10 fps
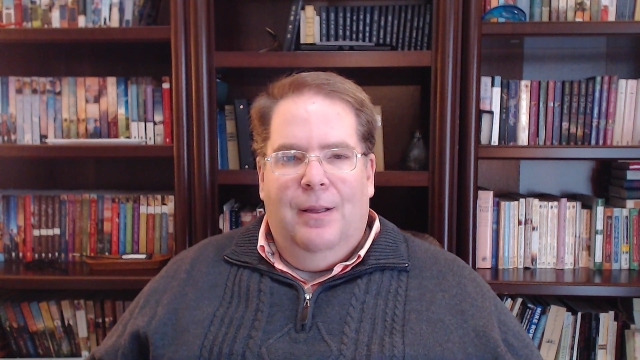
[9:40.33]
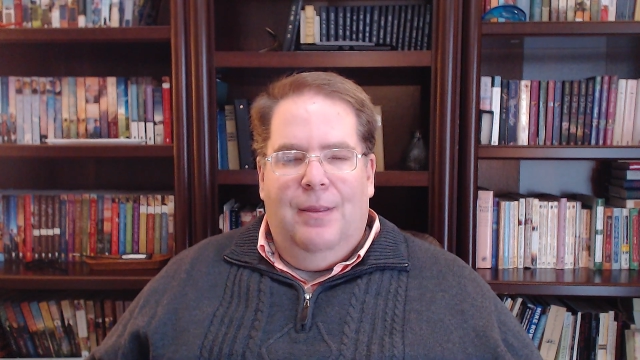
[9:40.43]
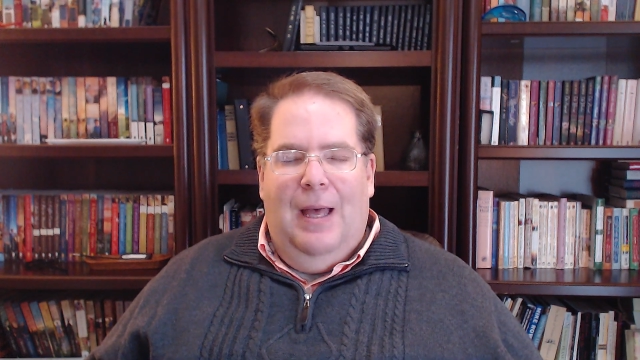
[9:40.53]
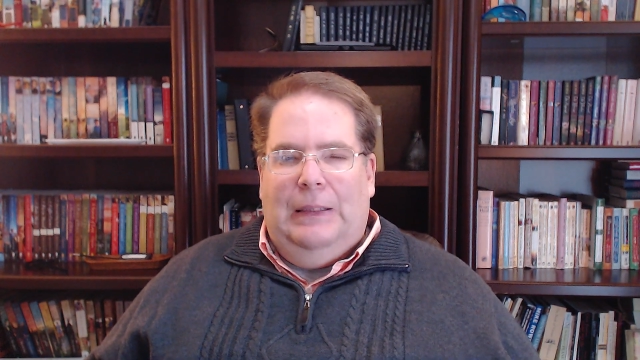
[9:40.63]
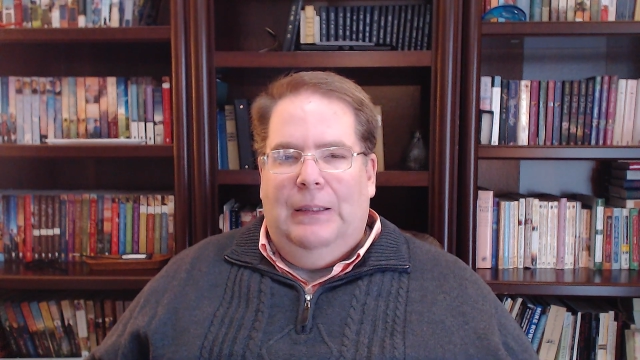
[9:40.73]

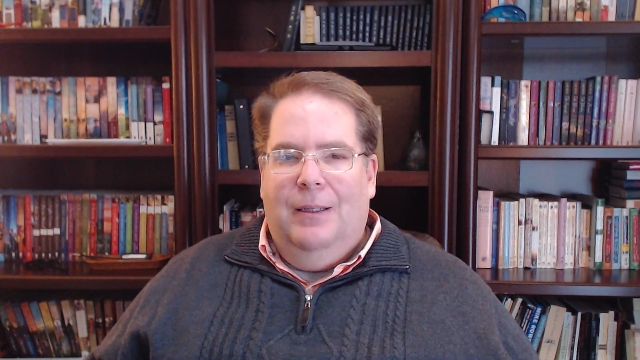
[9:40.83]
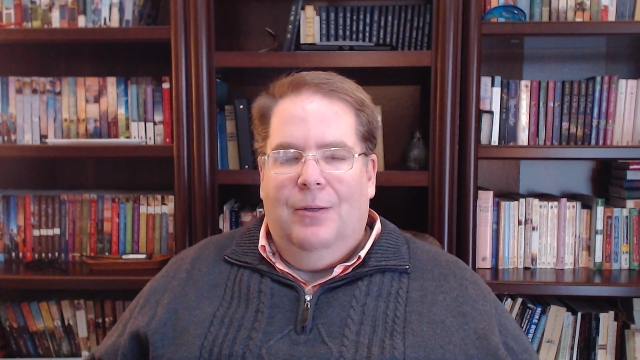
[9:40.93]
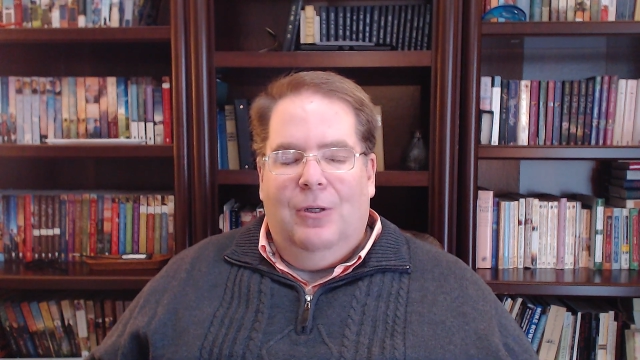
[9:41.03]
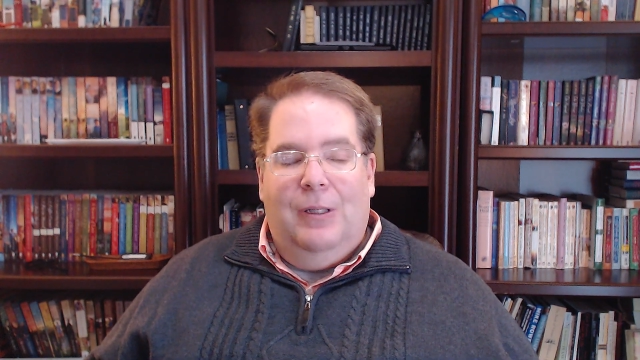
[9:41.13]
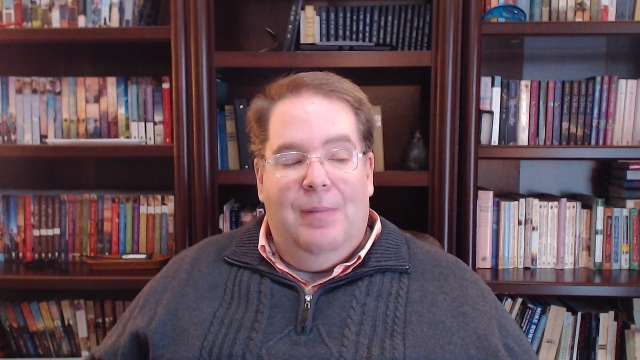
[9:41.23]
That
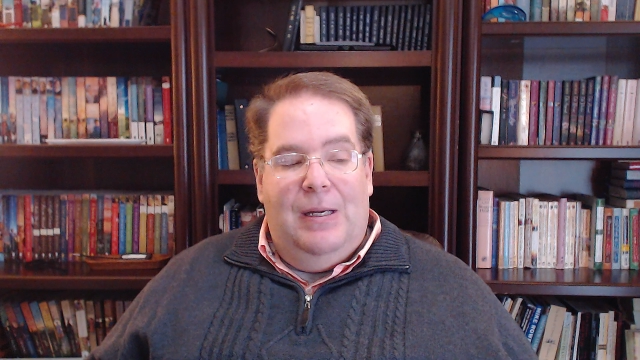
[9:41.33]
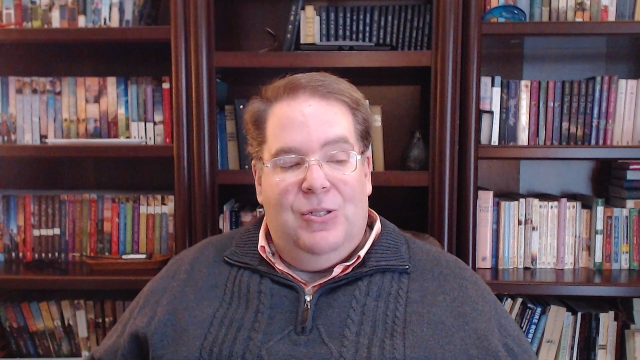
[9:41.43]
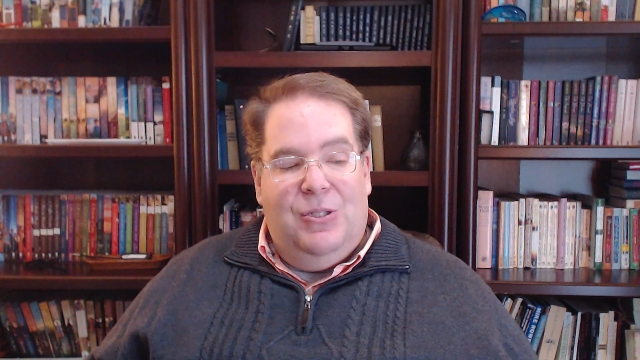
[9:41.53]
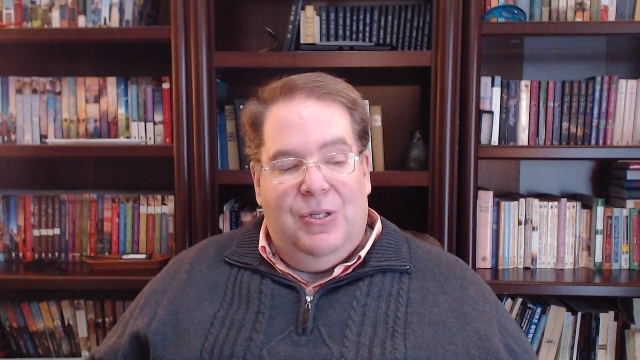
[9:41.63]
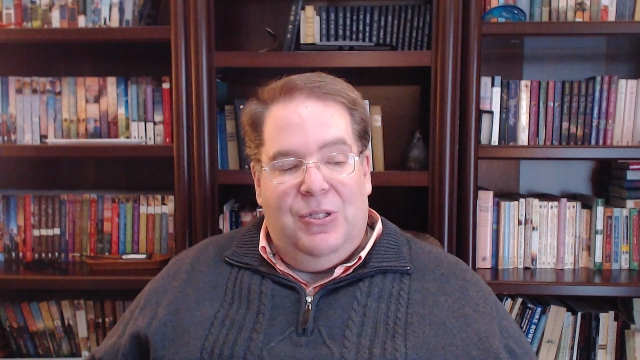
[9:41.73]
literally
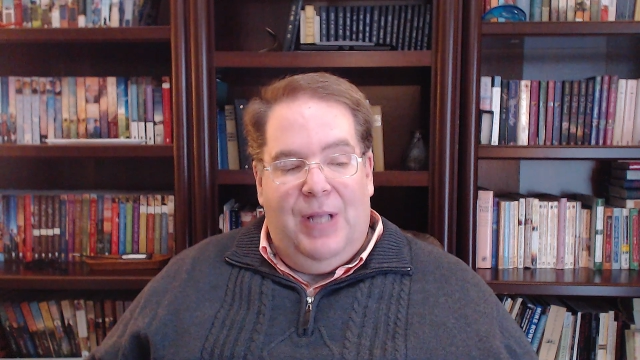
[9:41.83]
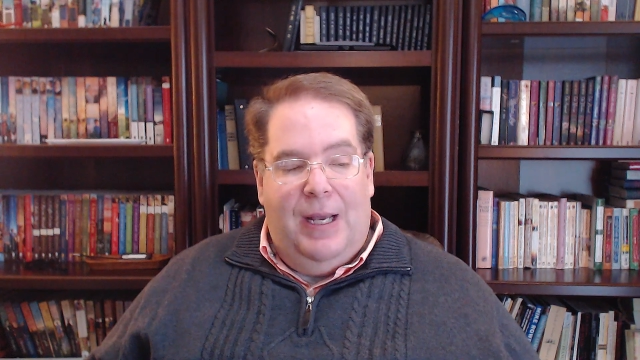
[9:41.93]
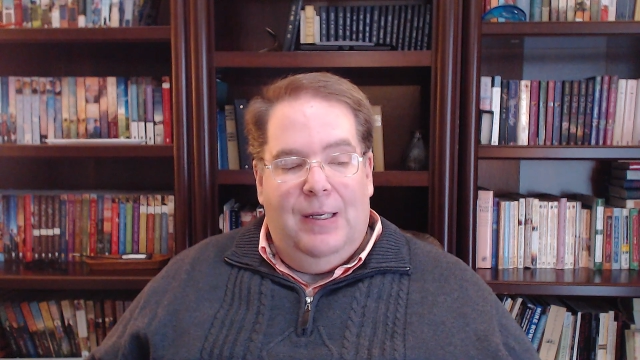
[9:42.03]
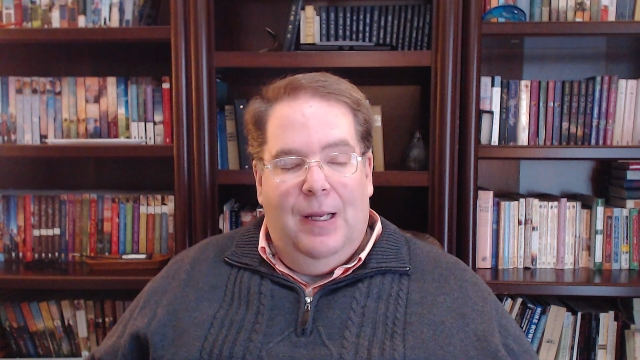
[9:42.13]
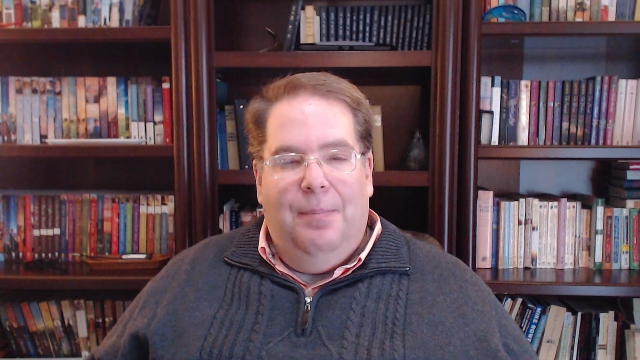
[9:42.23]
means to
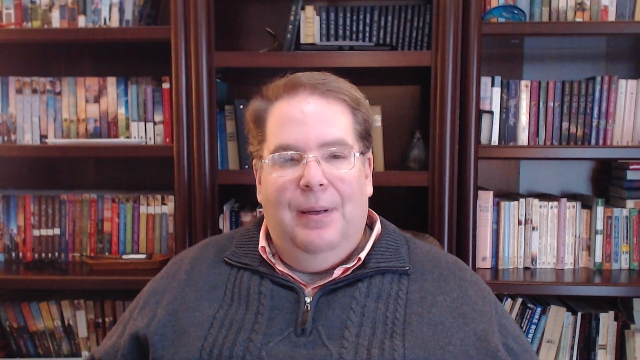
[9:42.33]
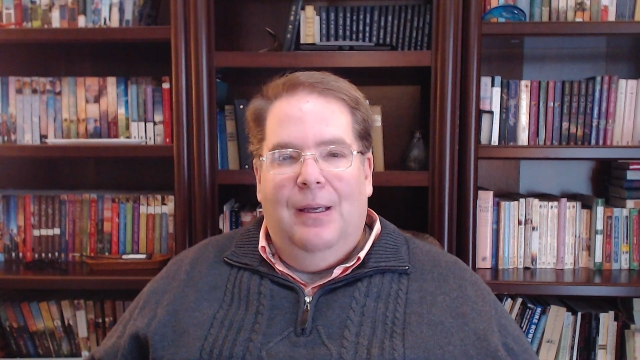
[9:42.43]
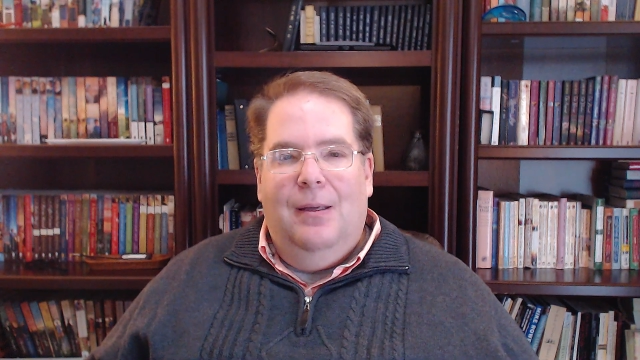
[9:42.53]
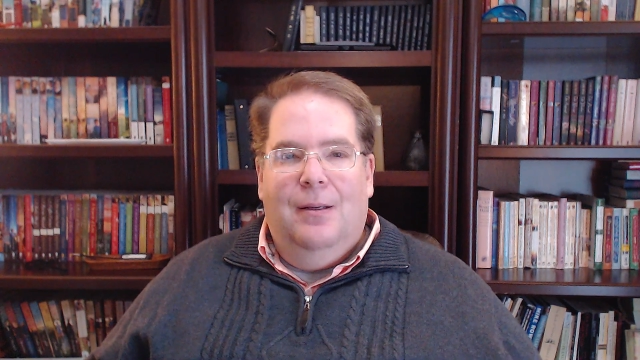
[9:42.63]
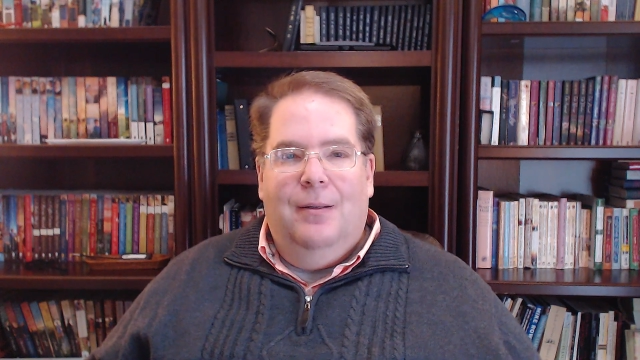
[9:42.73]
stand up
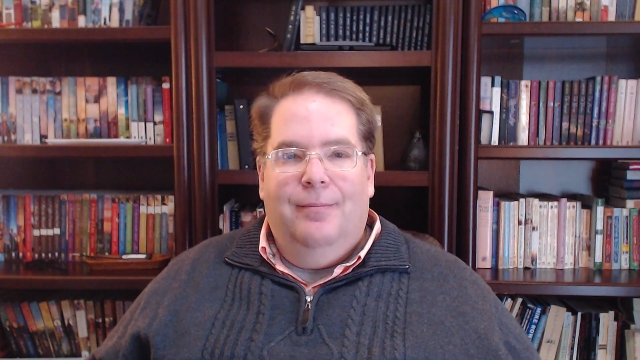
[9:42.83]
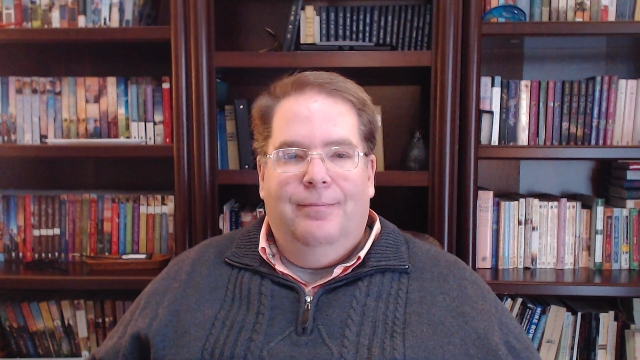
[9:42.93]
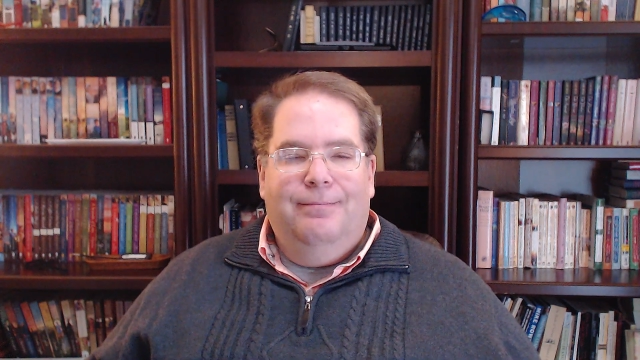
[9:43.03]
again.